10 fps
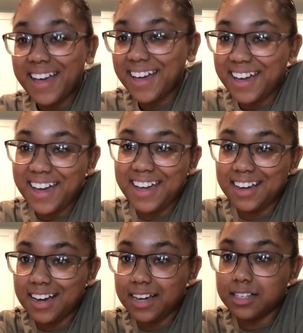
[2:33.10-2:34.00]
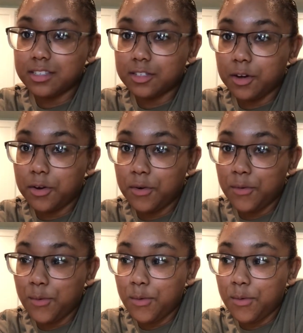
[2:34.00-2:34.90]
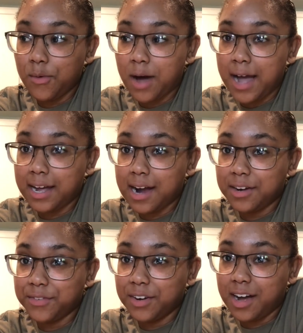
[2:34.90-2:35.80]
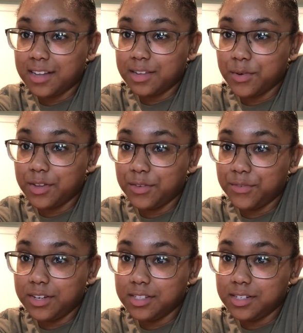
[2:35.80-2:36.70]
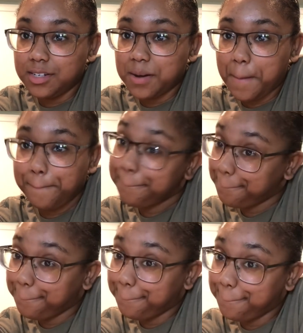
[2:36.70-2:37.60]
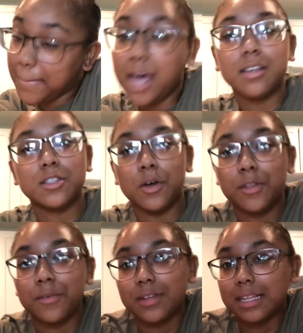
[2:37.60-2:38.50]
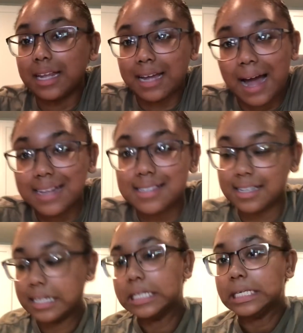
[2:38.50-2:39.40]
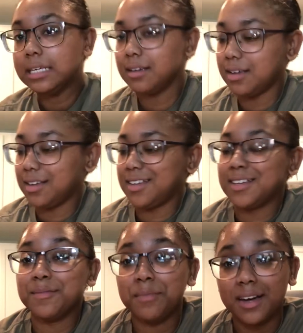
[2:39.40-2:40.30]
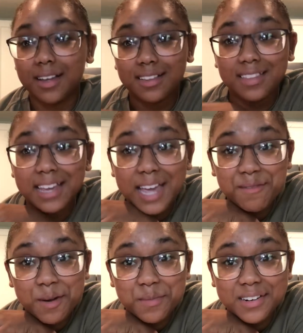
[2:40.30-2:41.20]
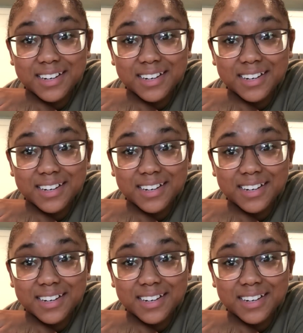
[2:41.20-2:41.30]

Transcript: Hey guys, so I kind of forgot they were in the freezer. So they're really like icicle-y, but they came out pretty